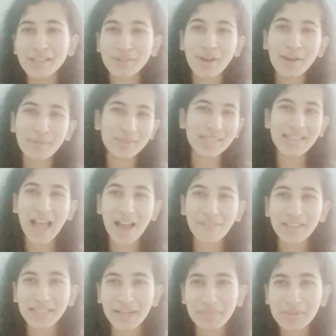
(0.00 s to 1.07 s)
so i wasn't
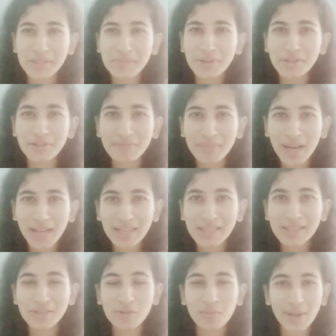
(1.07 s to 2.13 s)
having that much amount of money
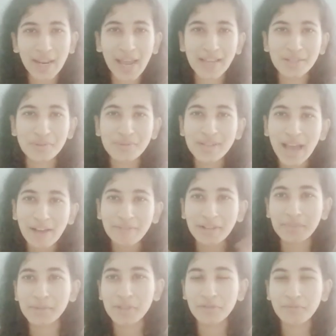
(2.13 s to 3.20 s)
so when i don't have
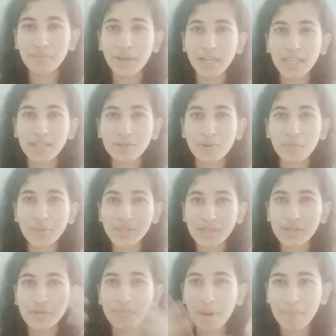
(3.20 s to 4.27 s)
that much of money to invest
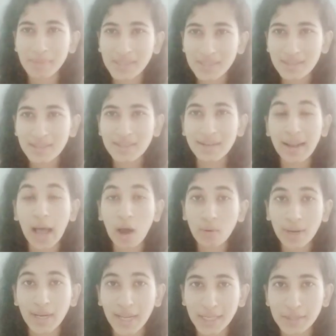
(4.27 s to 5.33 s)
into my business then how
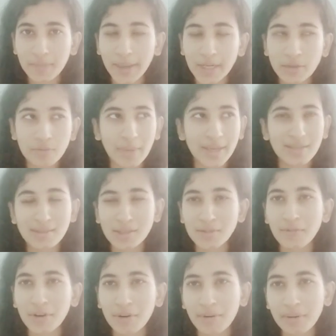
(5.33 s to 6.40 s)
can i expect to make six
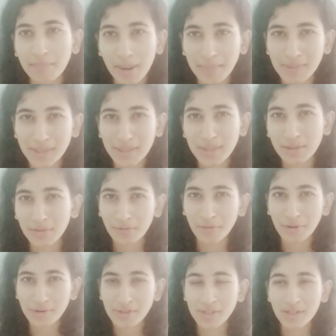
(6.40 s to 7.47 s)
figure in my business in the
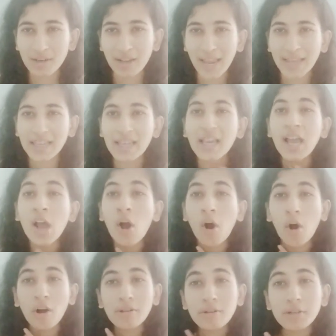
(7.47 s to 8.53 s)
first year like
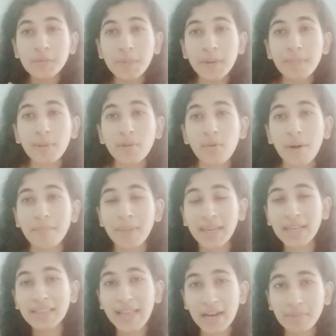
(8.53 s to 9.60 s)
all those people who are
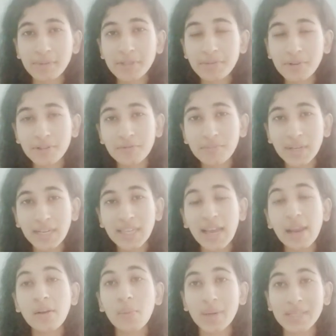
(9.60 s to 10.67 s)
making that much amount of money
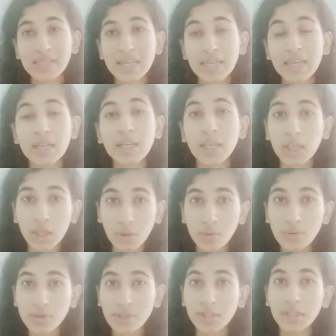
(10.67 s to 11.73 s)
are investing in
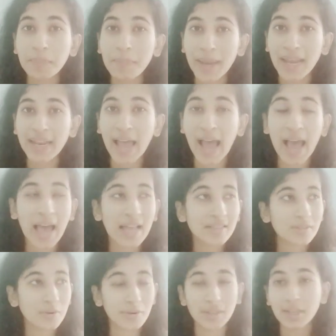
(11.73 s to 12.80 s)
huge in the paid
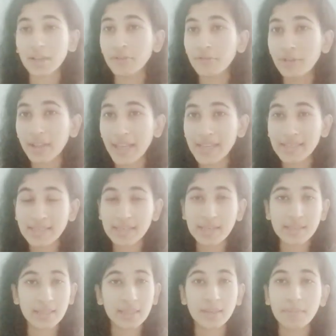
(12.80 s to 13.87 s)
ads or in the
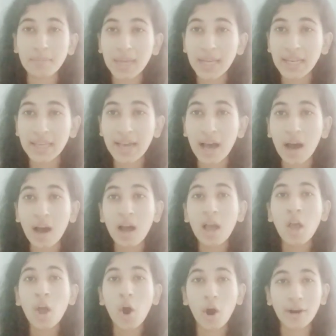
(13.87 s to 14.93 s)
influencers in the media
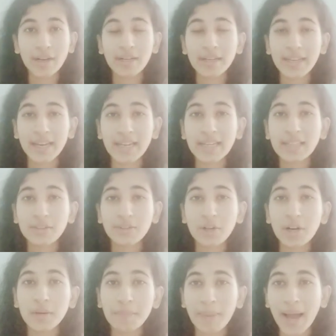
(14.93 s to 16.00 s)
or getting the
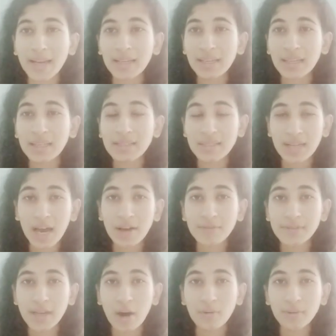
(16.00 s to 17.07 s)
third party
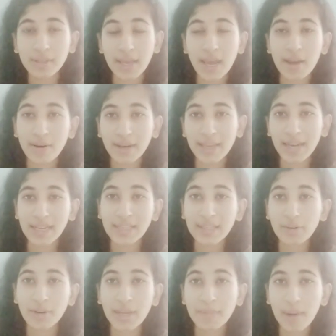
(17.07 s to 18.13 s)
stuffs out there and getting
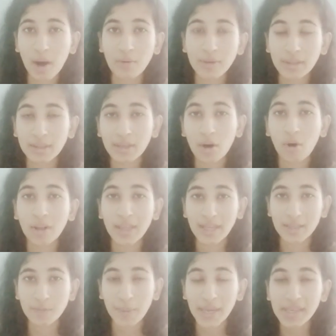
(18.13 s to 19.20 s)
their name out in the
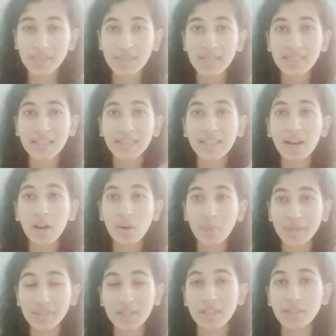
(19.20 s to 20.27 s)
online spaces and they're
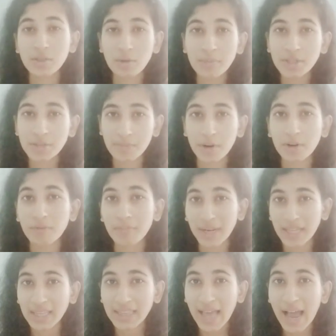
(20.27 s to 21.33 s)
investing so much amount of
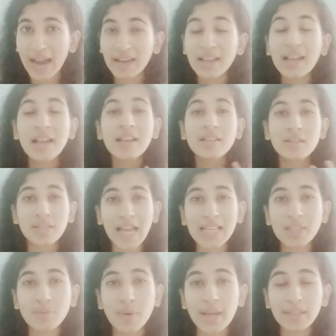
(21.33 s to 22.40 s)
money in that so
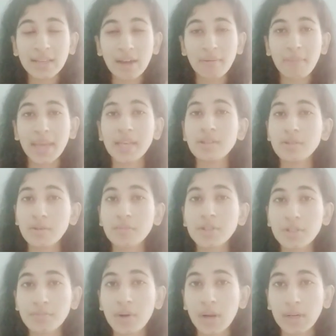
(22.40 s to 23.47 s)
that's why they are making so
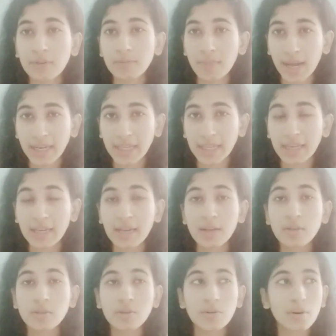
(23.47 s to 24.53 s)
much amount of money
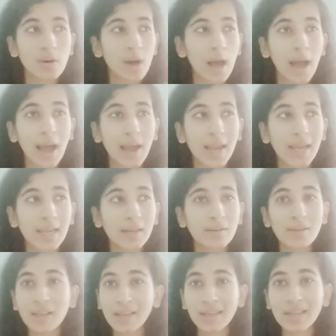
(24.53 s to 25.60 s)
so i
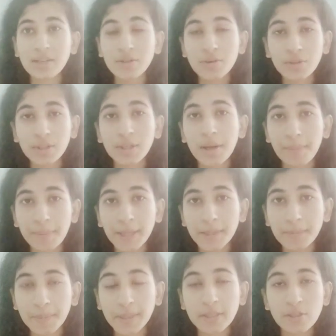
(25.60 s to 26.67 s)
really need to know the
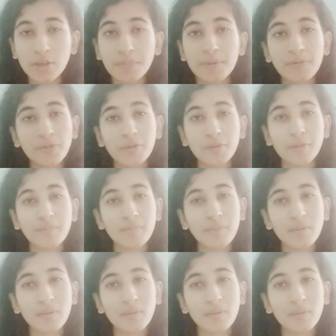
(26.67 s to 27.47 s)
complete picture before